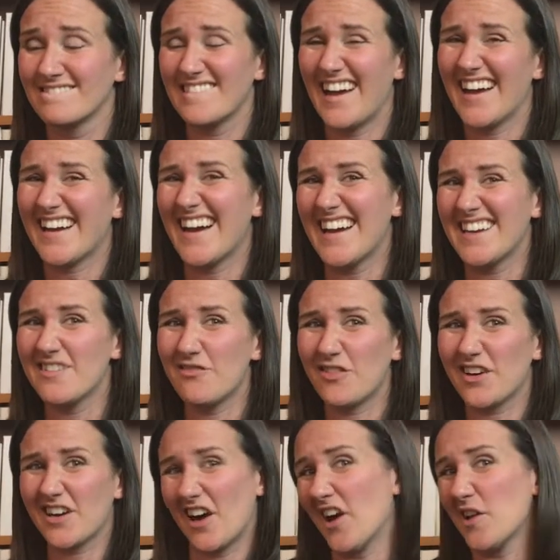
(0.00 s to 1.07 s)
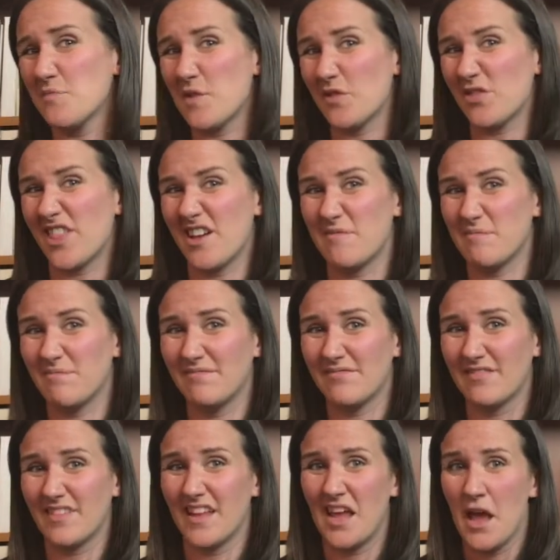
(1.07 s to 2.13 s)
I kind of forgot about them.
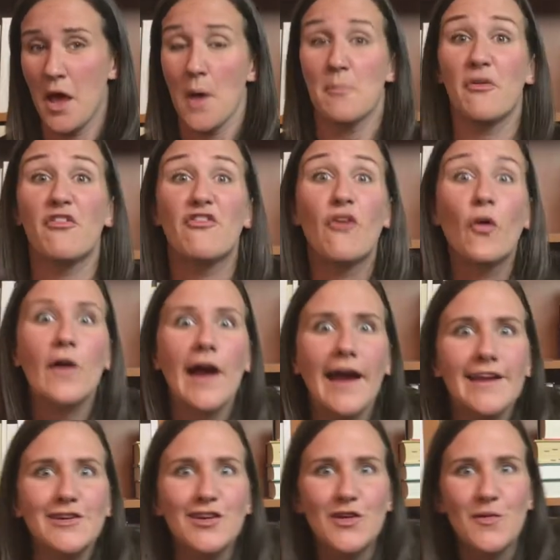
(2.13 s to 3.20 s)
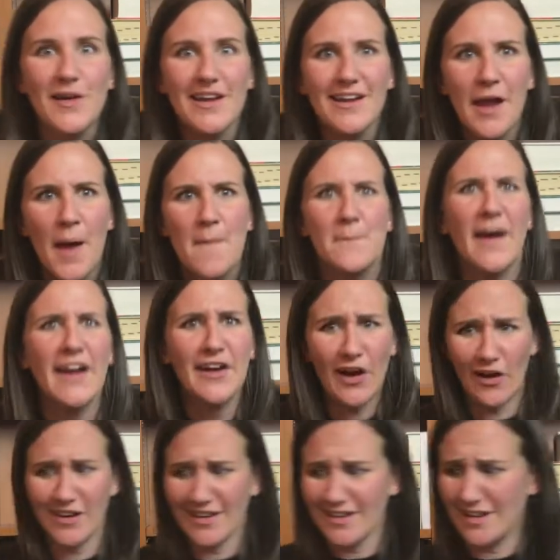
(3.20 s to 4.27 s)
Before I knew it, my
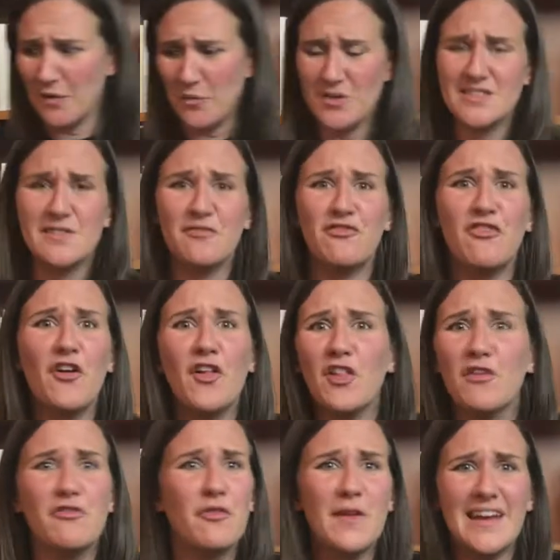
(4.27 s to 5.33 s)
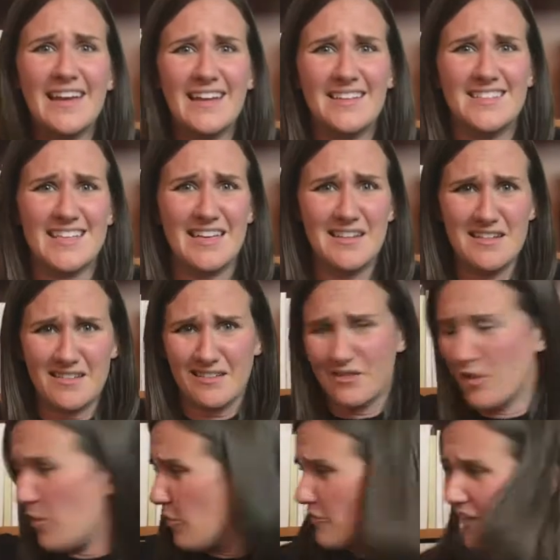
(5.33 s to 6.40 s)
garden was full of weeds and
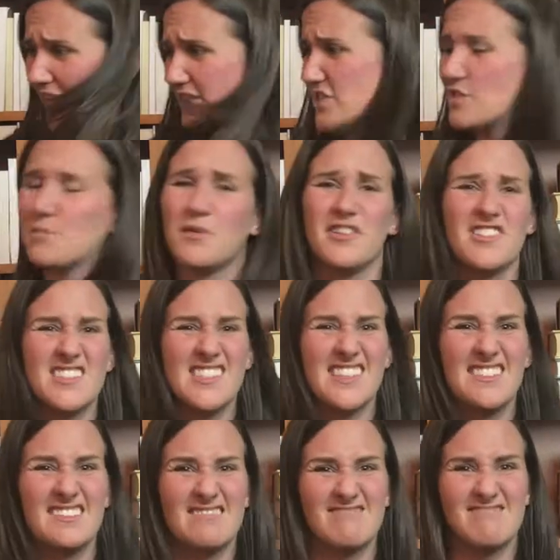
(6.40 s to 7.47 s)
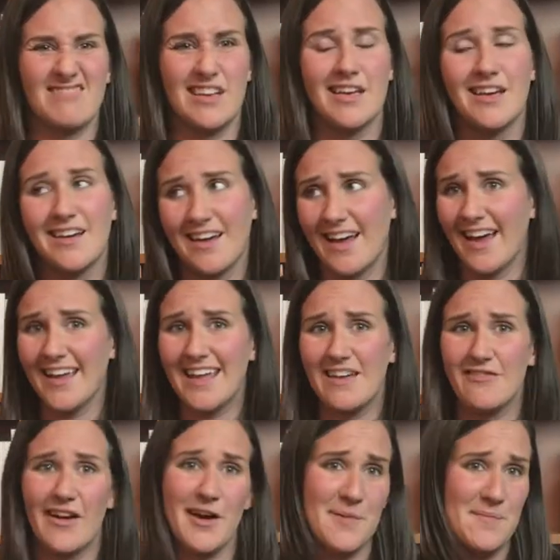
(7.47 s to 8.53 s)
no vegetables, and I gave
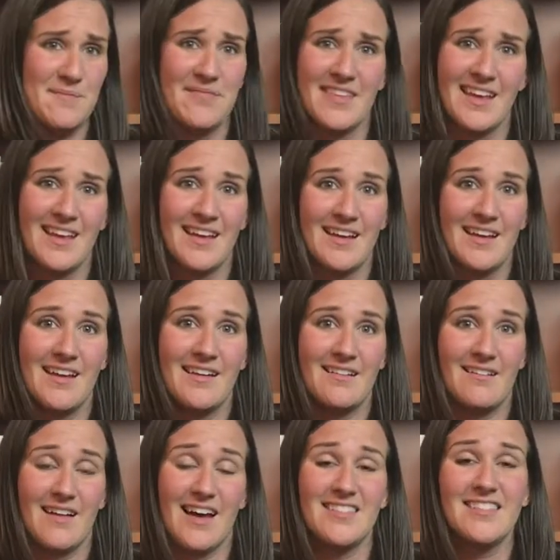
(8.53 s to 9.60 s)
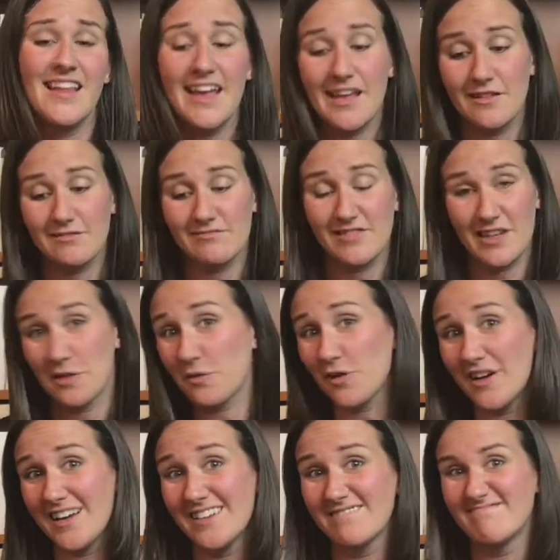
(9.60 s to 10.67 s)
up. Unlike
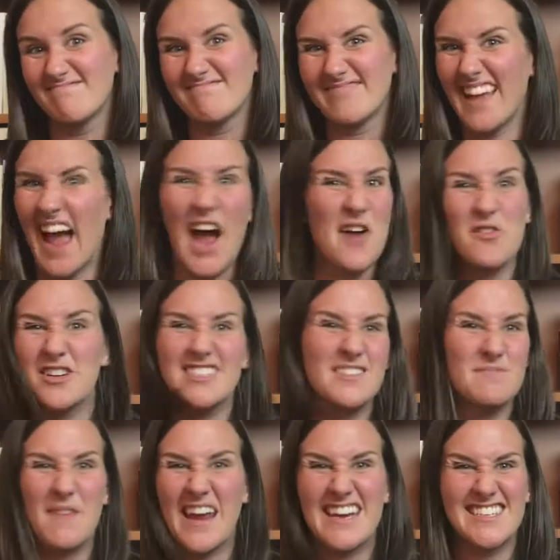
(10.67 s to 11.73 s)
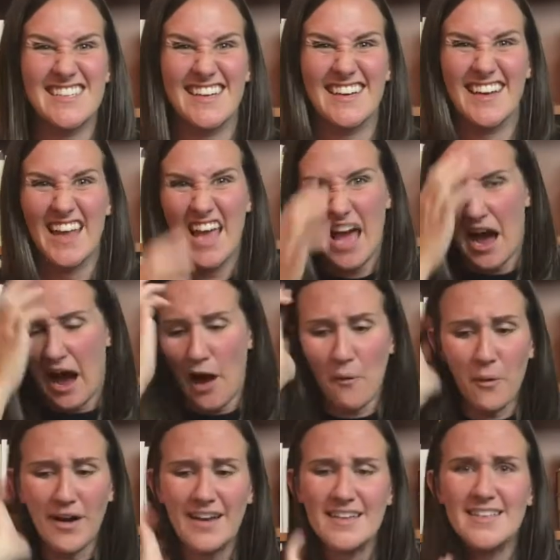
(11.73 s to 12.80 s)
Leroy, I wasn't patient. I
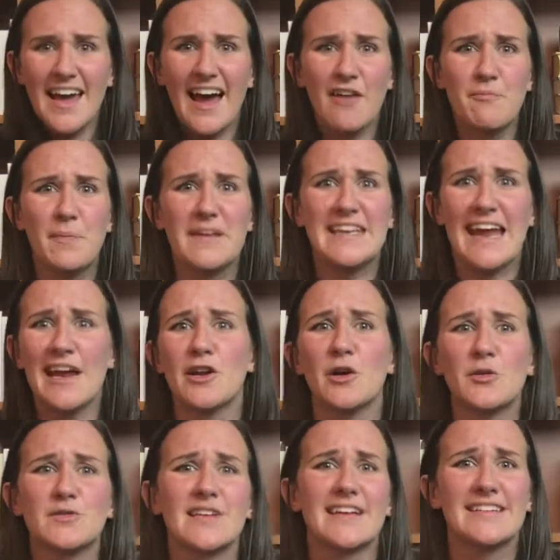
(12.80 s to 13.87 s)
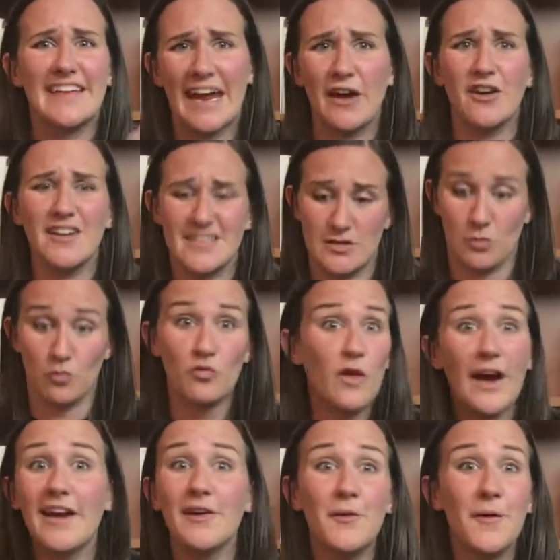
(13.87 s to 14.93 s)
wanted to have potatoes and carrots
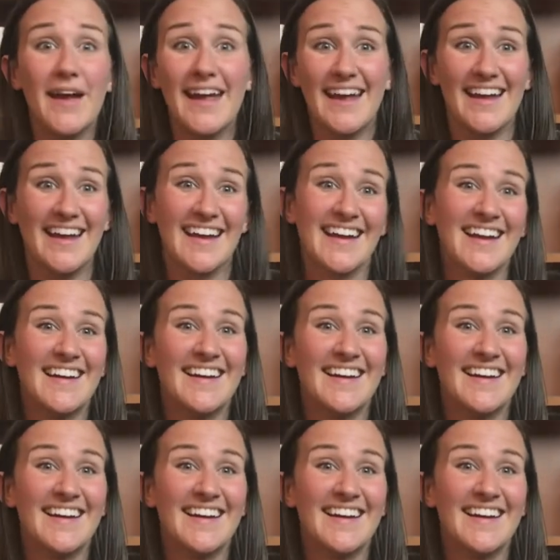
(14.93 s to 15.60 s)
right away.